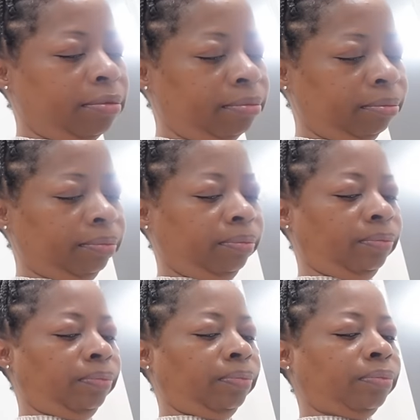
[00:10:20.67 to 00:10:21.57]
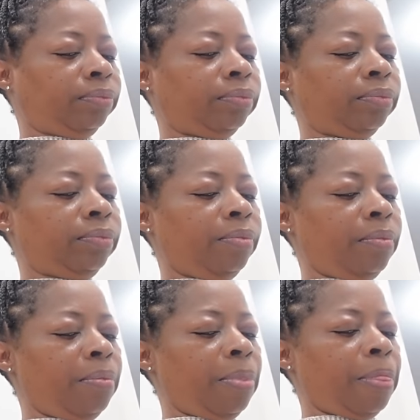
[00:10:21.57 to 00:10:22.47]

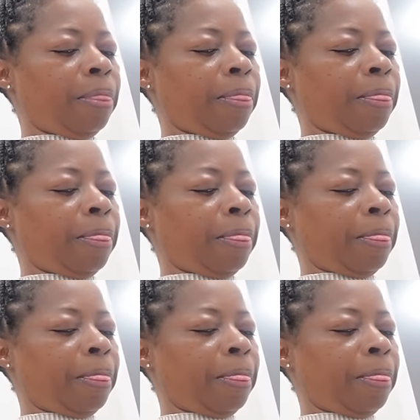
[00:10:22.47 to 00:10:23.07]
(not speaking)